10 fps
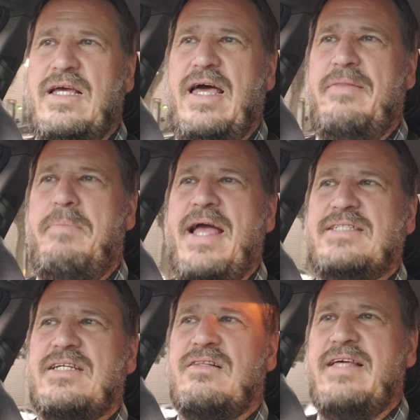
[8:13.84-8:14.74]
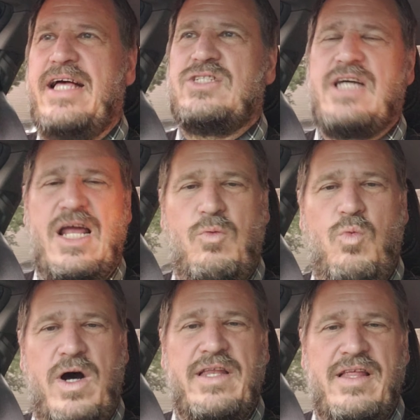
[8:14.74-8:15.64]
and basically that's kind of
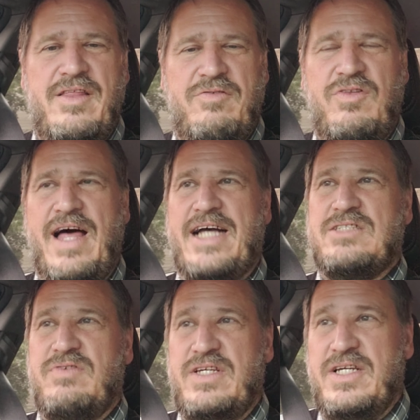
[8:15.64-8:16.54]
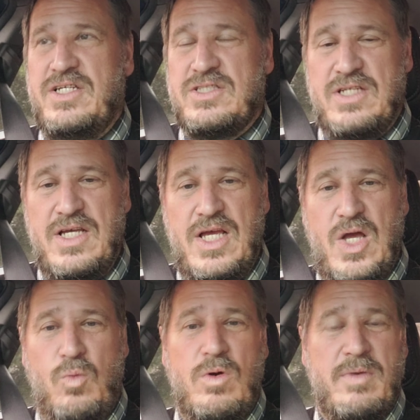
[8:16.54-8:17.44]
what the philosophy is.
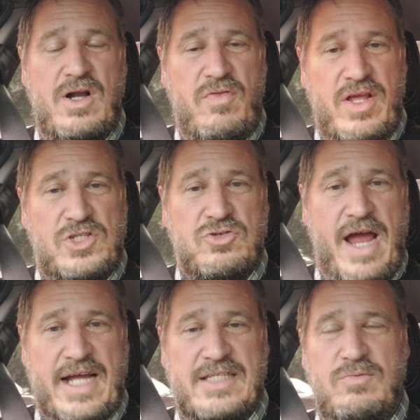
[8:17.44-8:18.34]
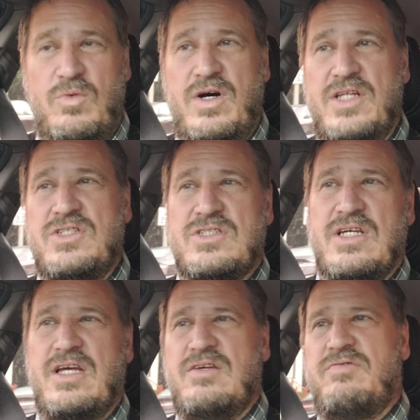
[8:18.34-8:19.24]
Women are the attractive ones,
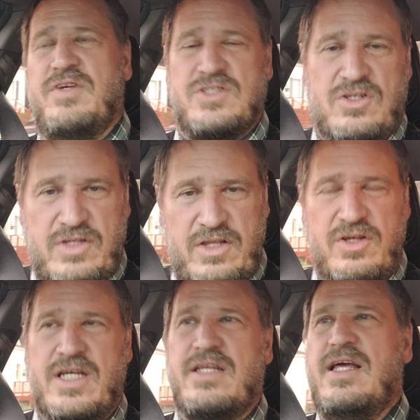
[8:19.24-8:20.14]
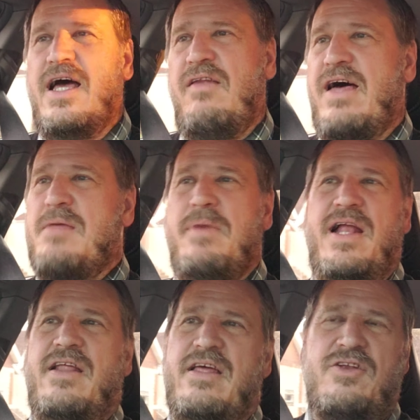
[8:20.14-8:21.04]
eh, physically looking. A lot of
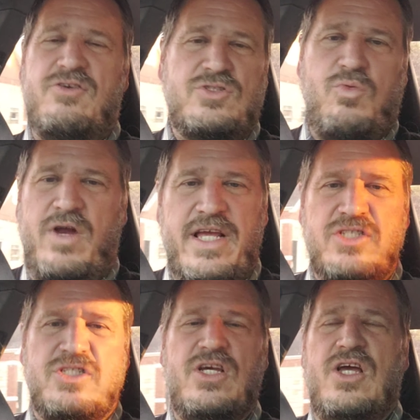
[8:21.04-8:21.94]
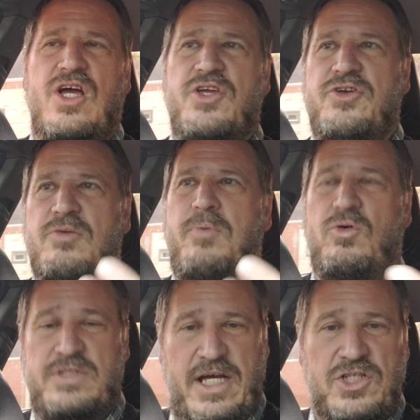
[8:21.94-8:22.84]
men in your twenties, your
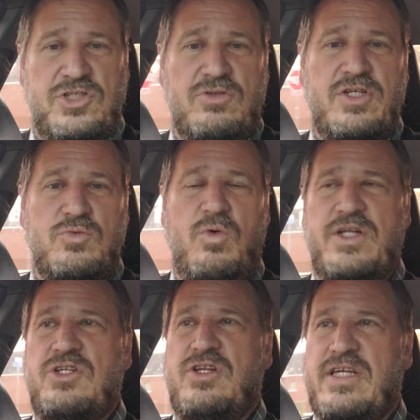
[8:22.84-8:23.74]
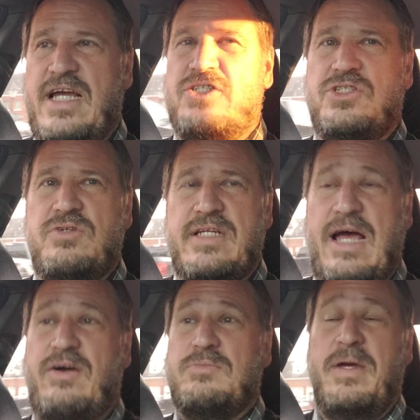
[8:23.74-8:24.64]
potential is what gets you it.
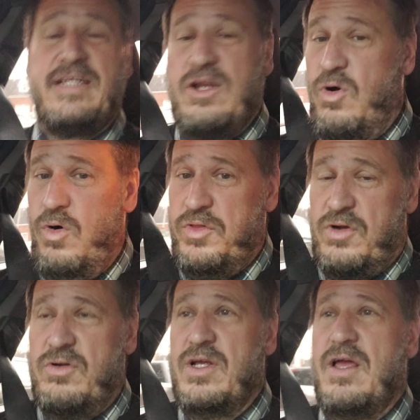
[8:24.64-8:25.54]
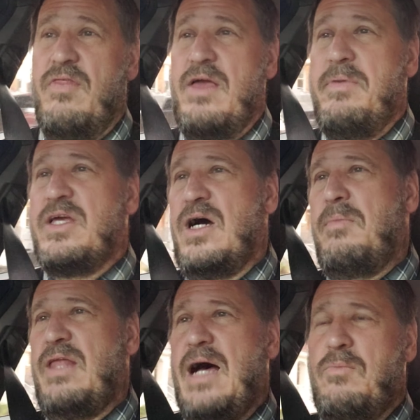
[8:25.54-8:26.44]
Now, as men get older, they
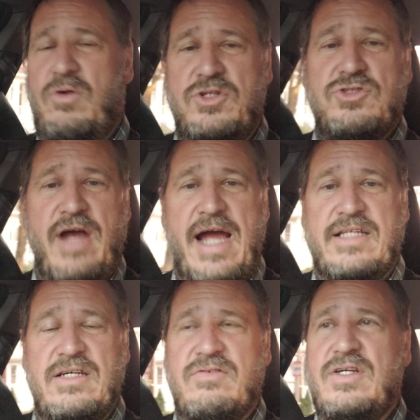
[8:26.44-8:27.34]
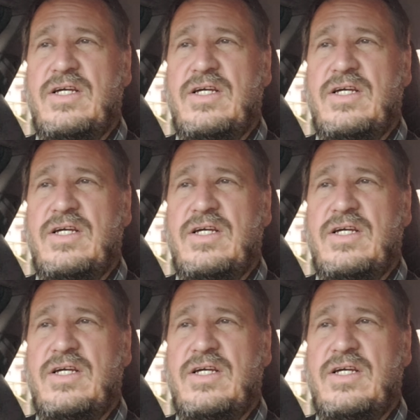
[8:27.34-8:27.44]
become a lot more attractive,